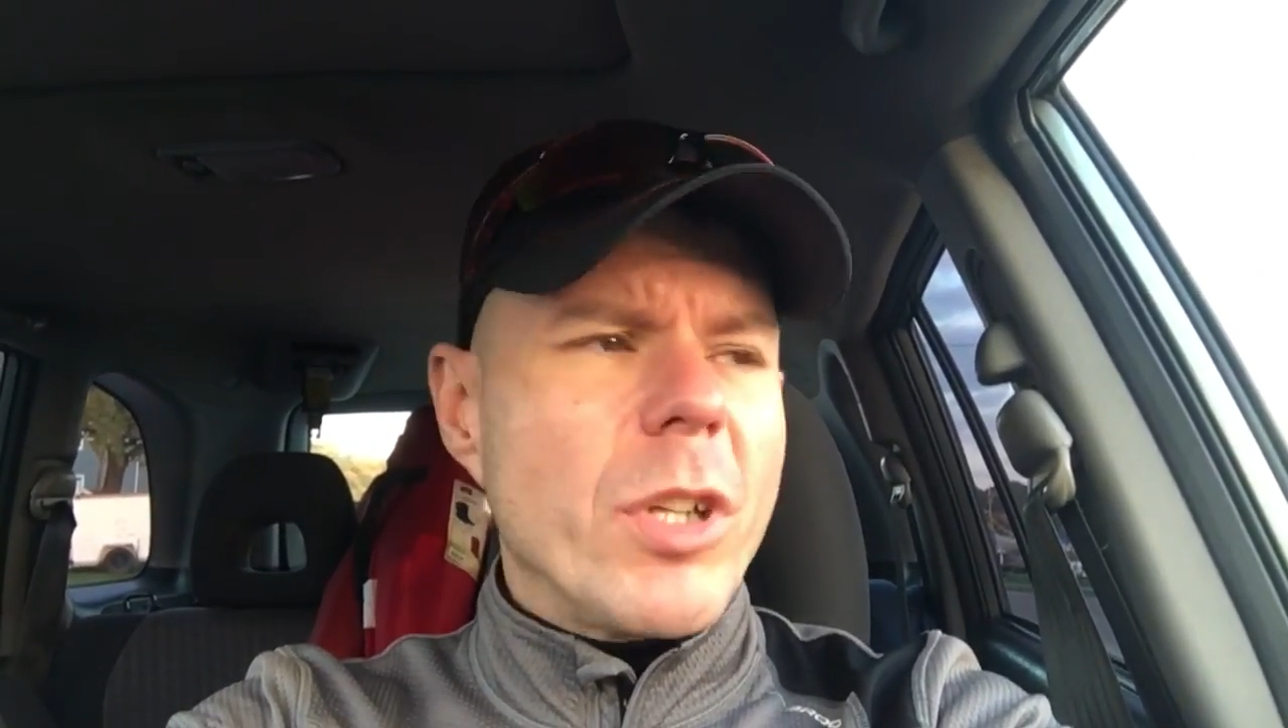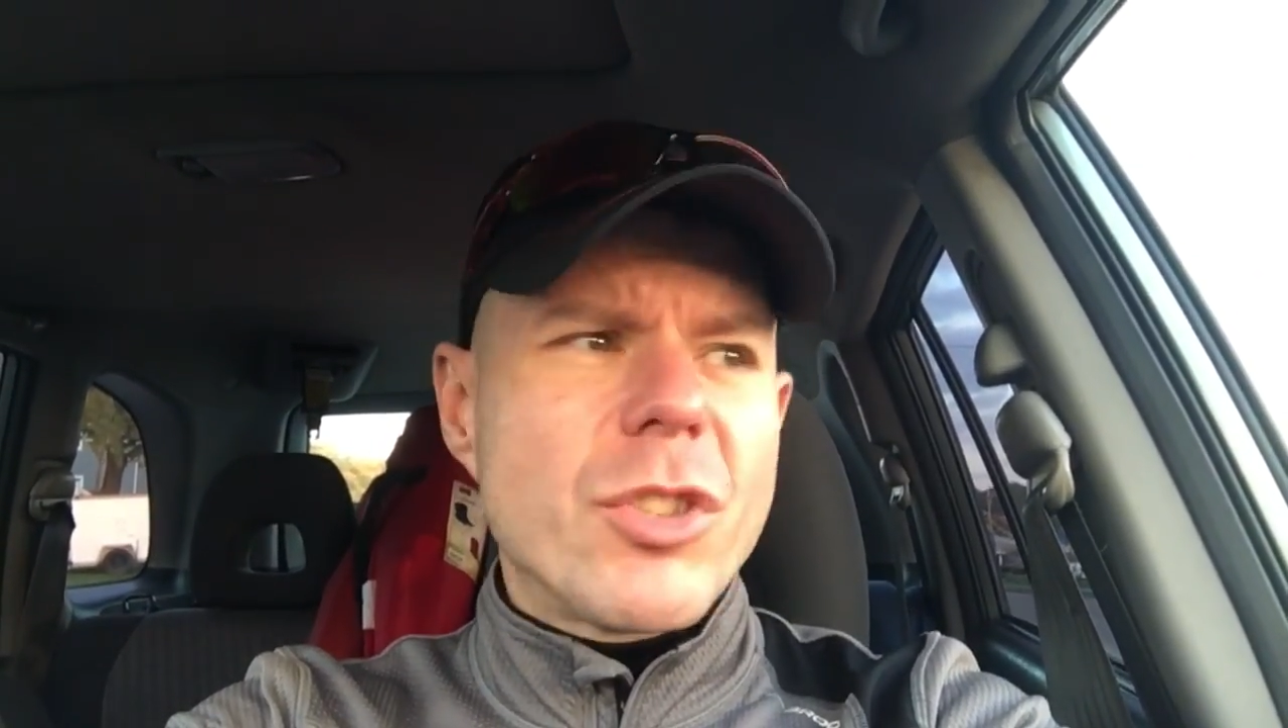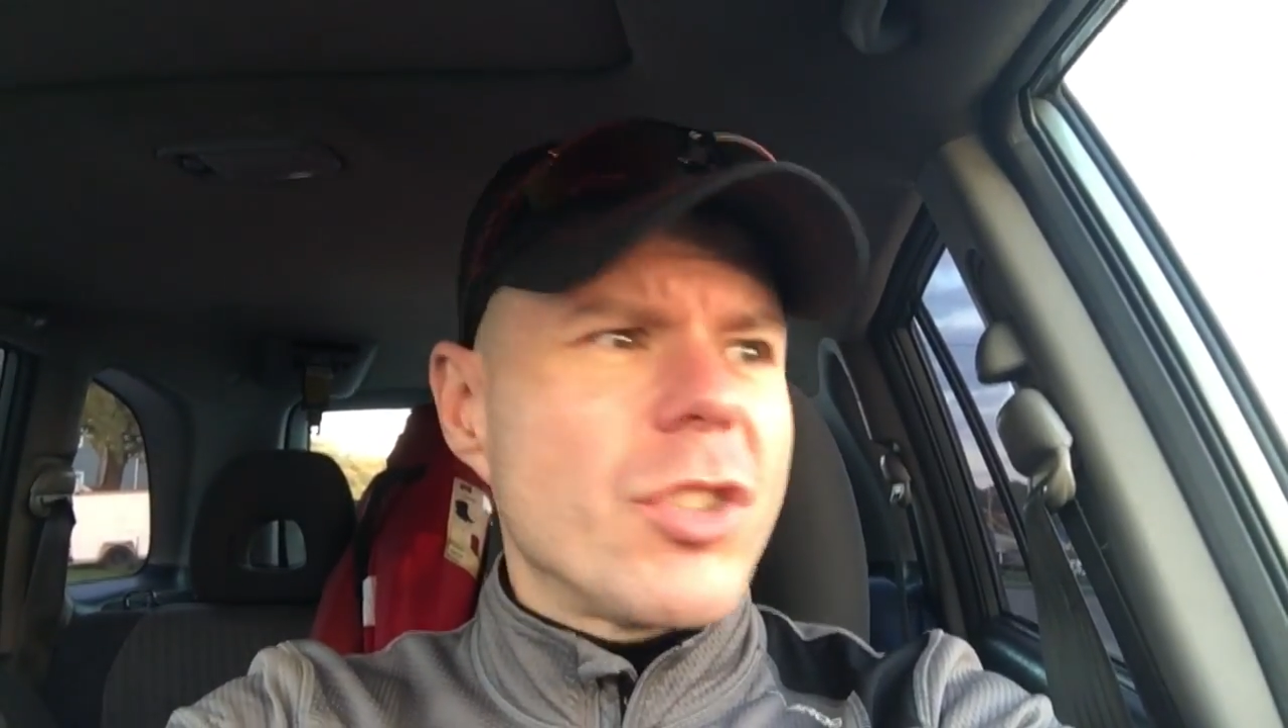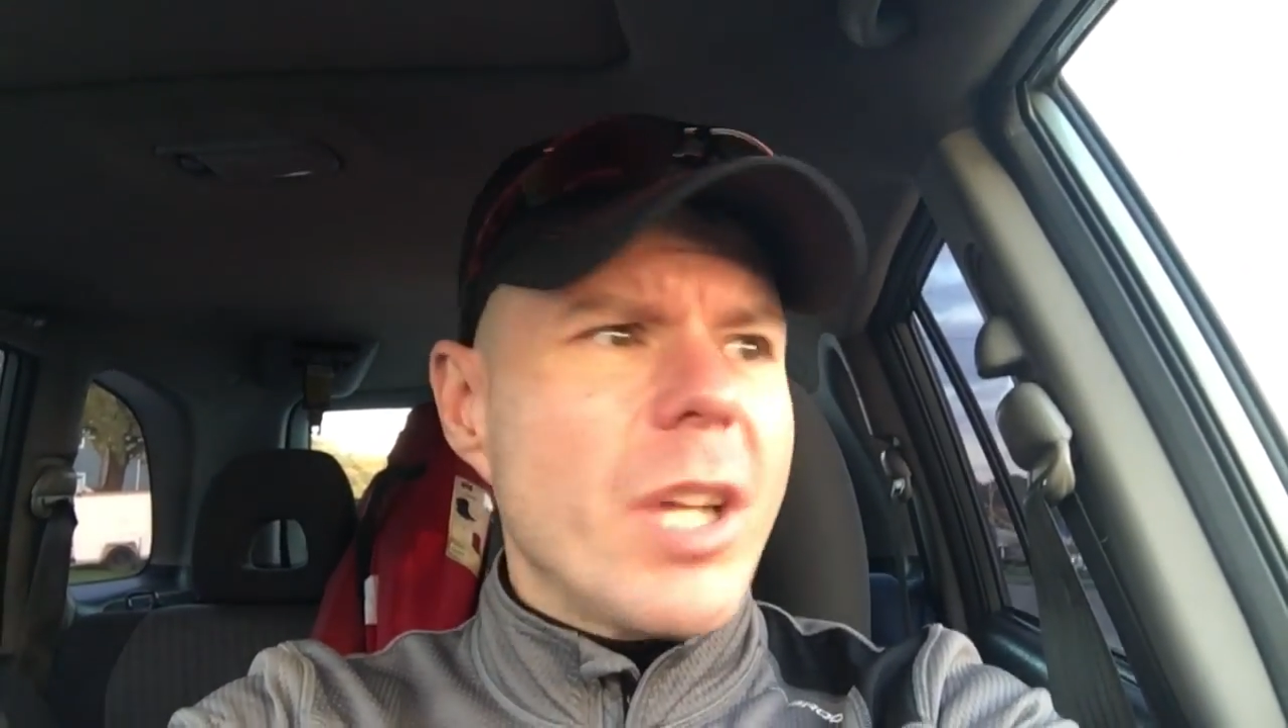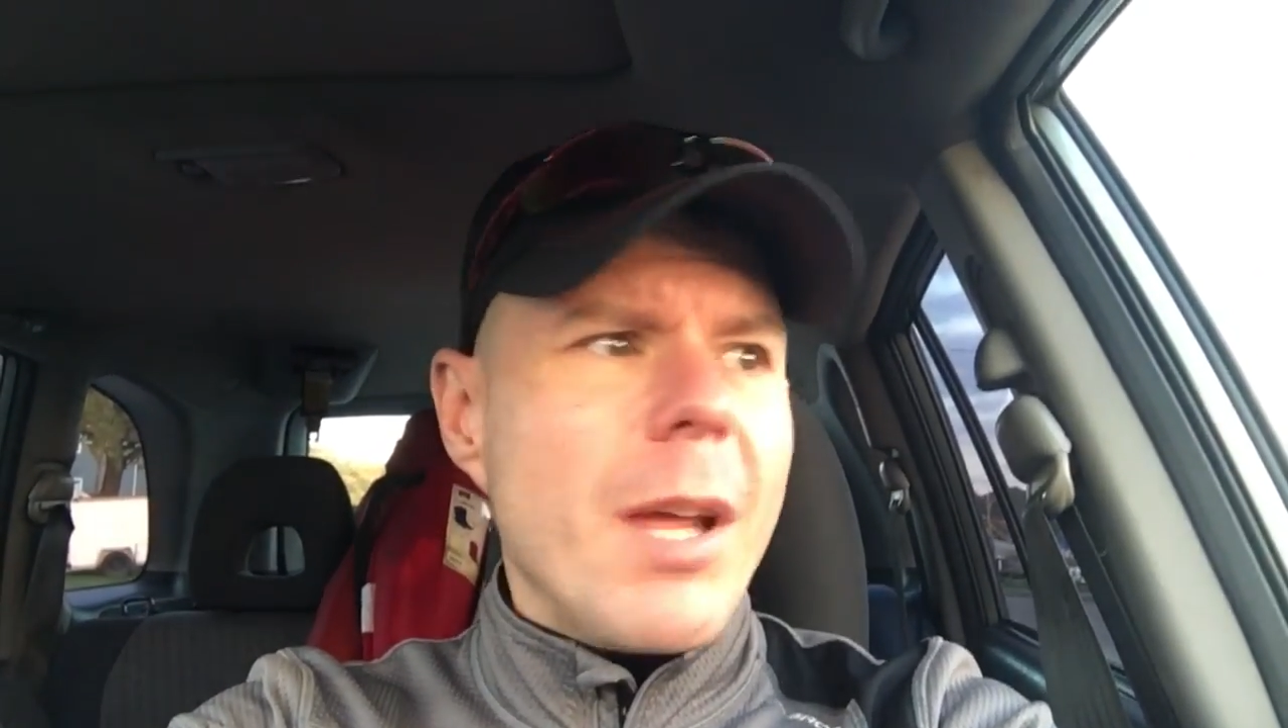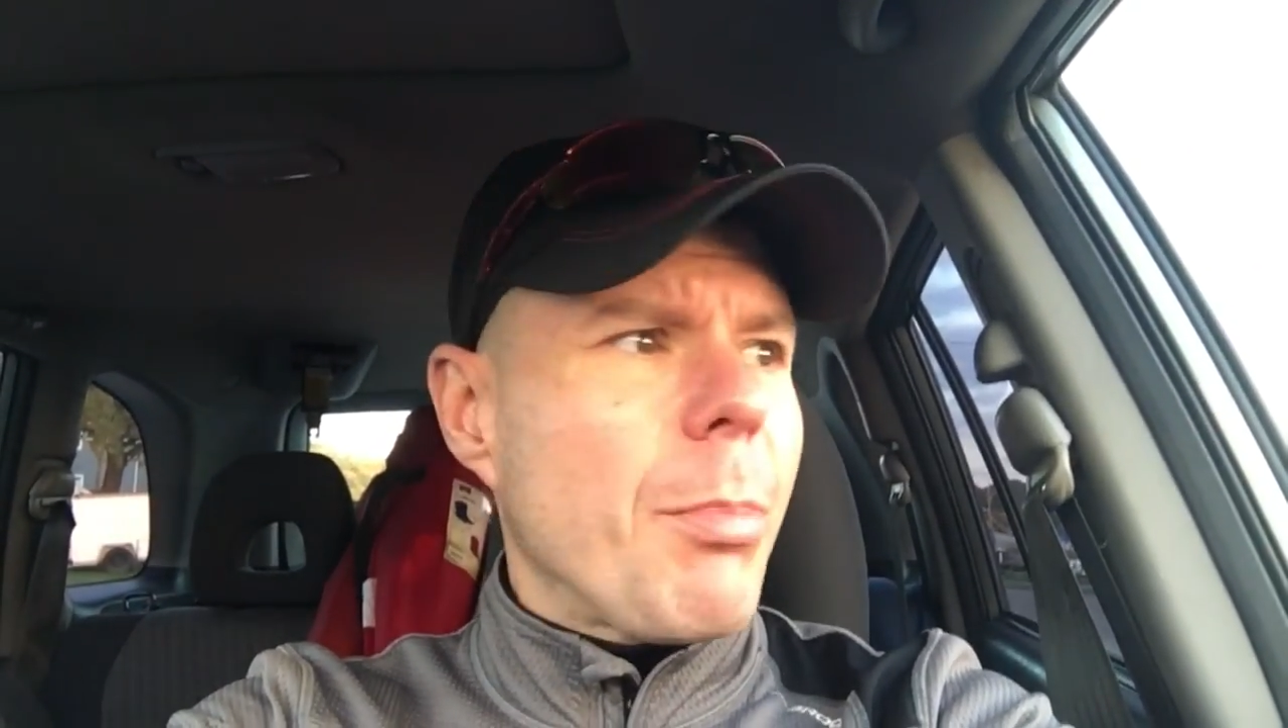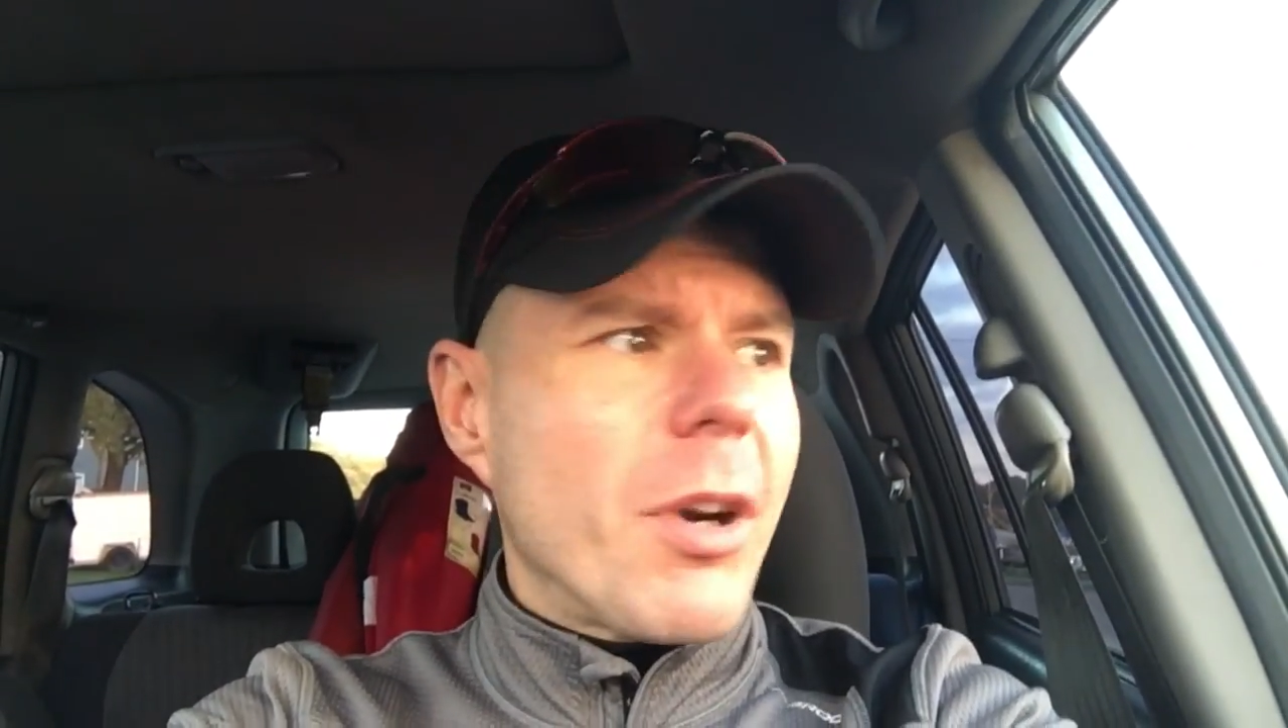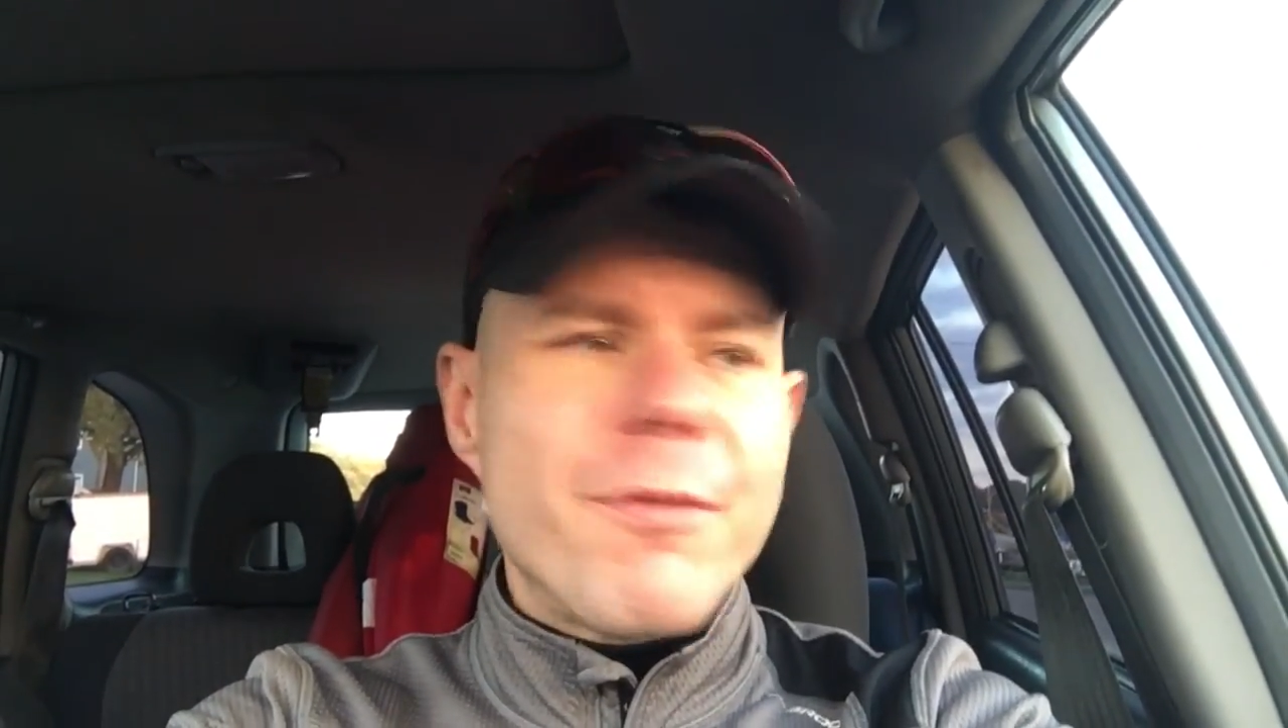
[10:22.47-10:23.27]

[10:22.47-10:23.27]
shape or